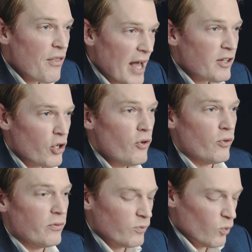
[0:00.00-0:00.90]
that
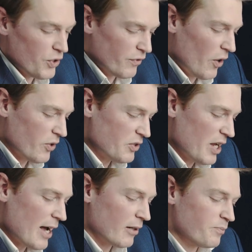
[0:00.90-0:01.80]
too was voted
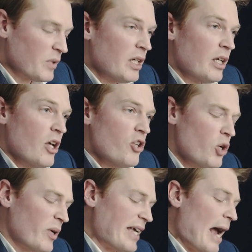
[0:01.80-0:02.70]
down. Do you
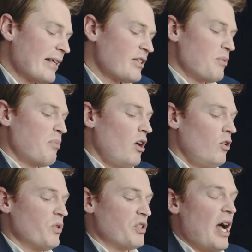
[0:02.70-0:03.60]
know a Galaxy
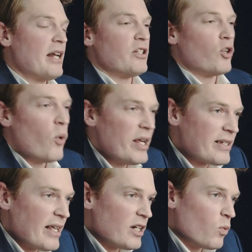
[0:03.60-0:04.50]
poll was done in
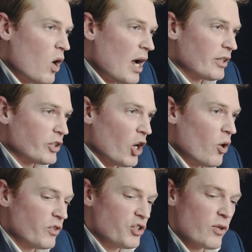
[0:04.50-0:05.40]
Queensland a while ago
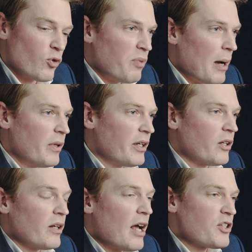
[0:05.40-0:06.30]
of the general public and
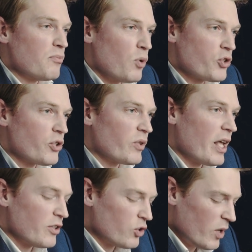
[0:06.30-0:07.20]
it asked
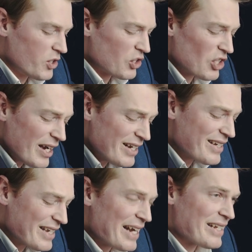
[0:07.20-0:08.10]
abortion-related questions, and I can
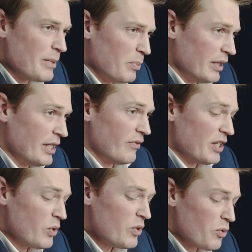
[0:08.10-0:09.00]
scarcely believe
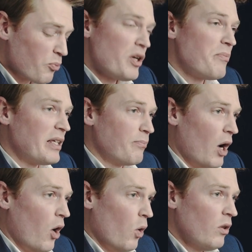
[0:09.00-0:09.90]
this. This was a pretty big
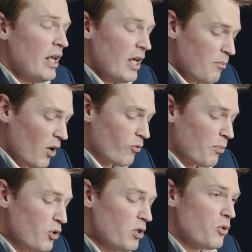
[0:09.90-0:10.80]
poll by a
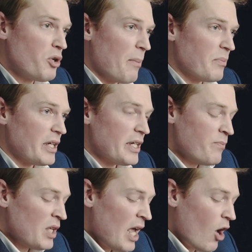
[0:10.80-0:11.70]
reputable company.
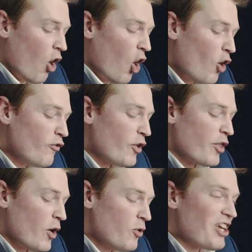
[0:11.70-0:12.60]
Of
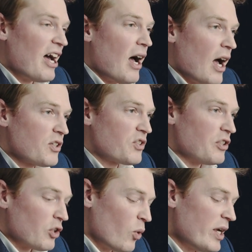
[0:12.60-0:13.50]
those asked in
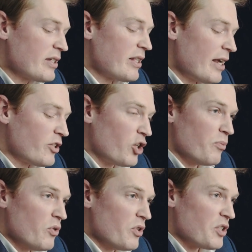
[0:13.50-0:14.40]
the Queensland
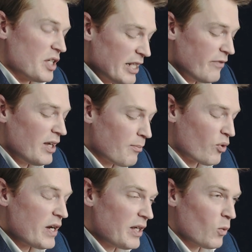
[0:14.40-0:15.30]
community, living,
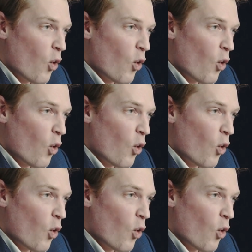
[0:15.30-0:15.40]
breathing,